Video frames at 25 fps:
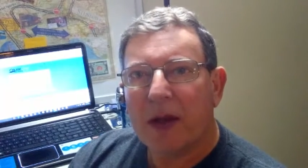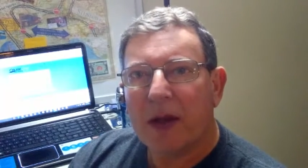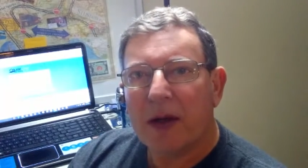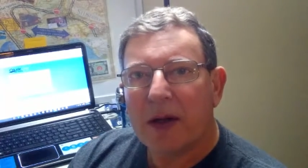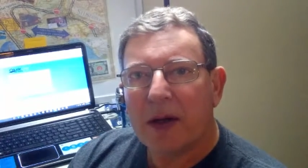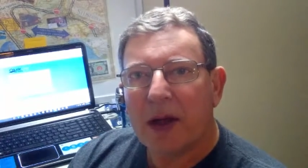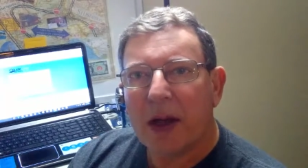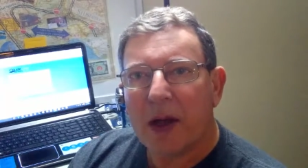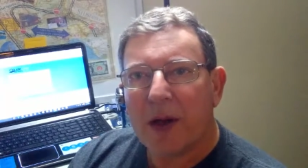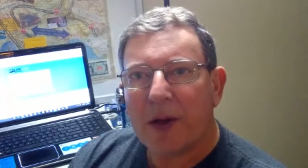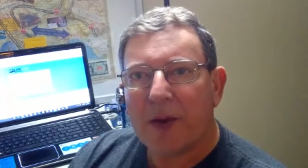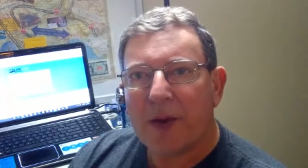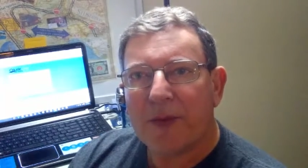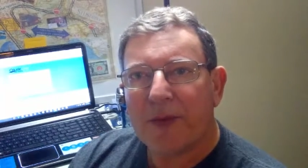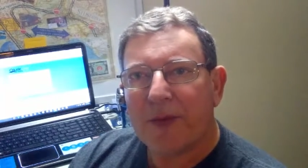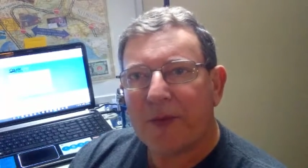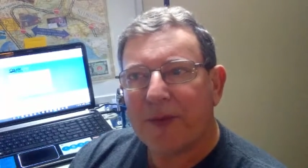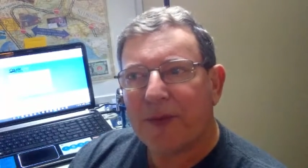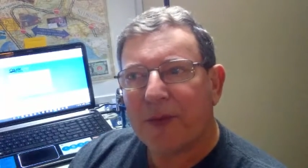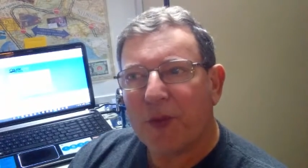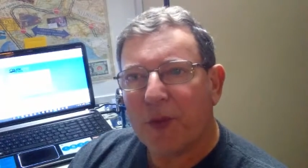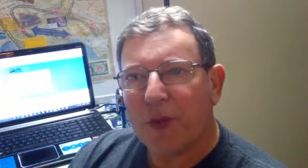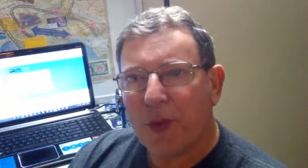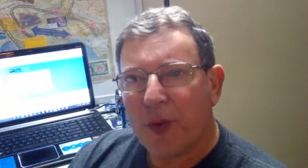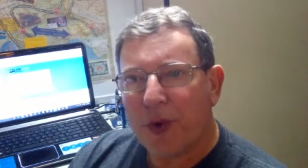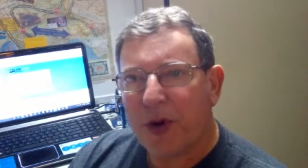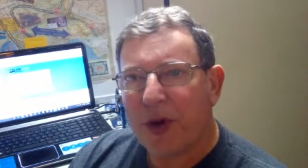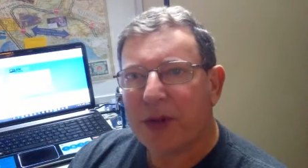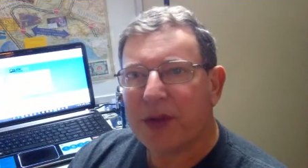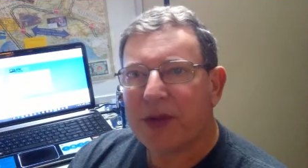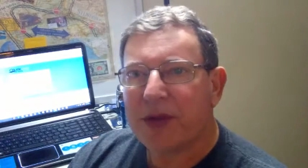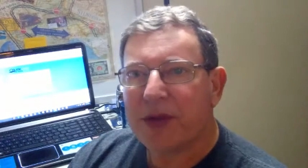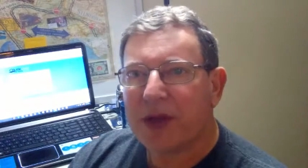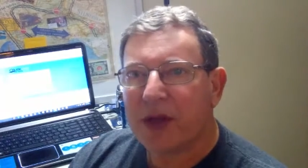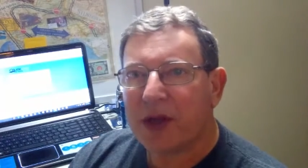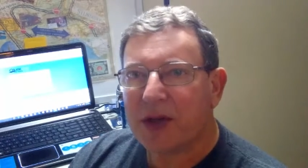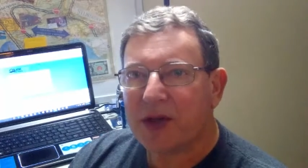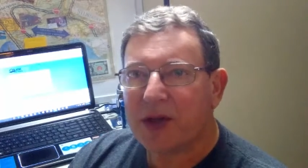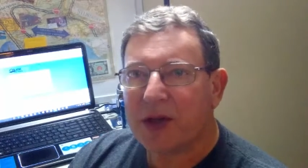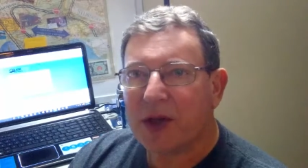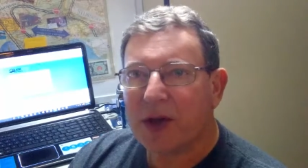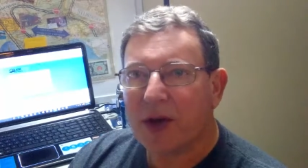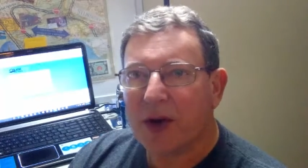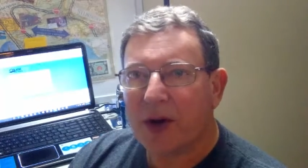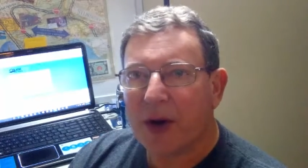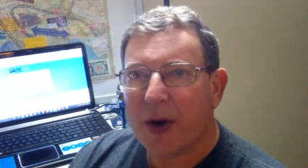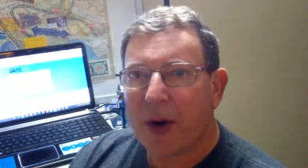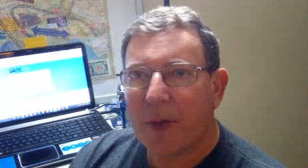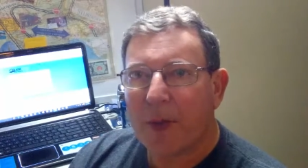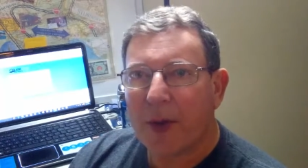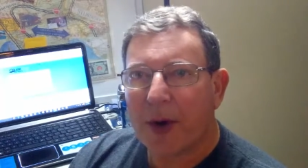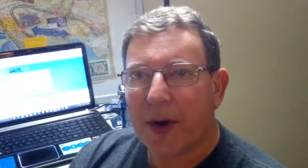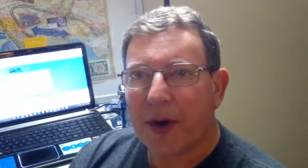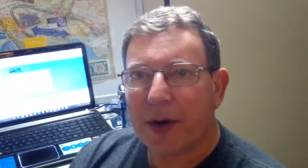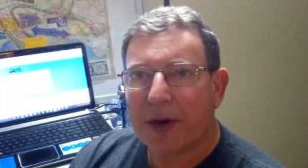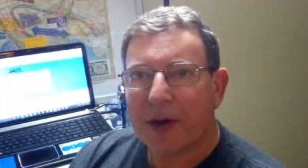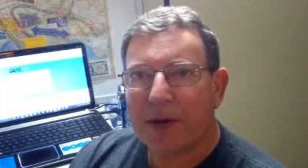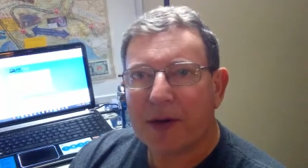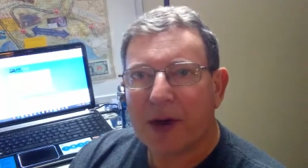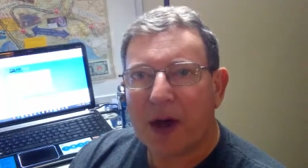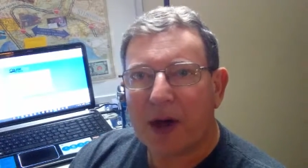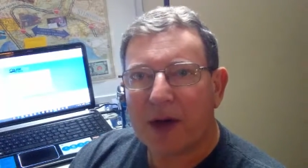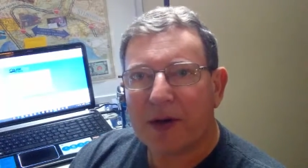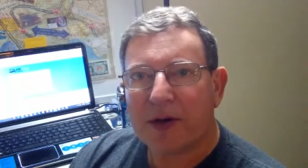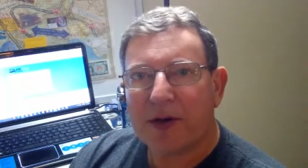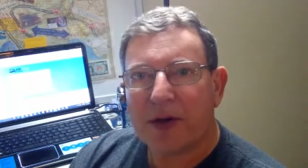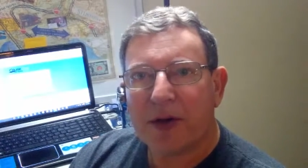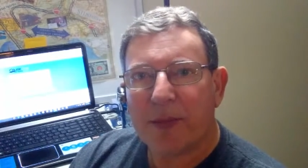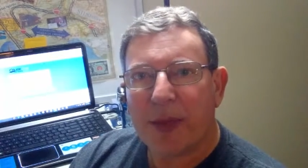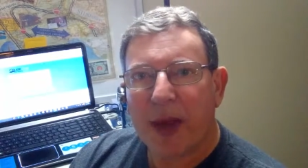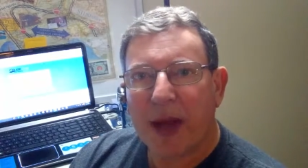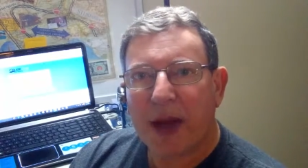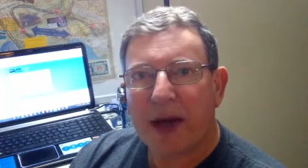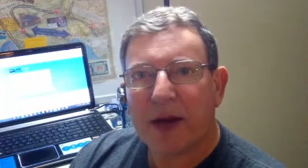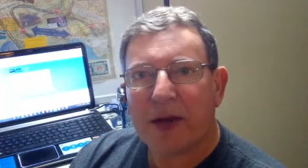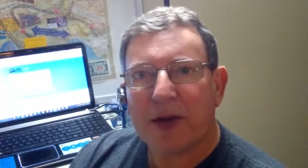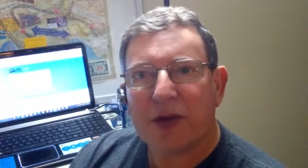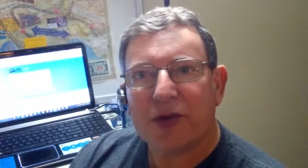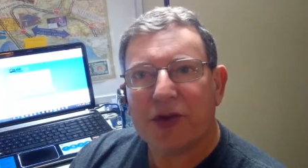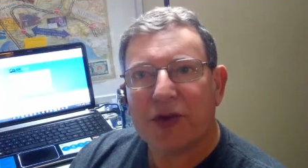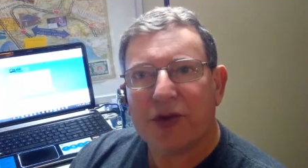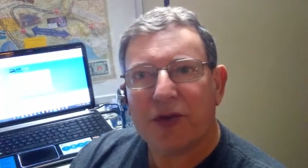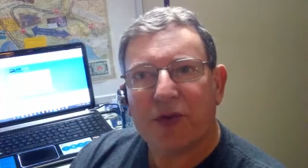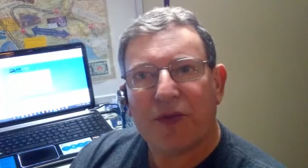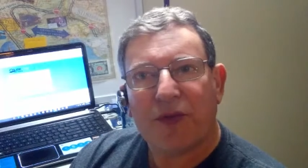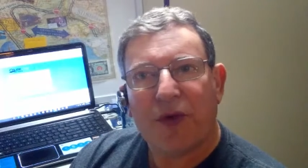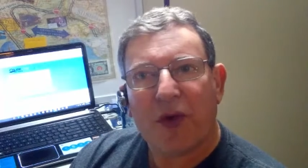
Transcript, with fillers: Now, one of the things here I want to talk to you about is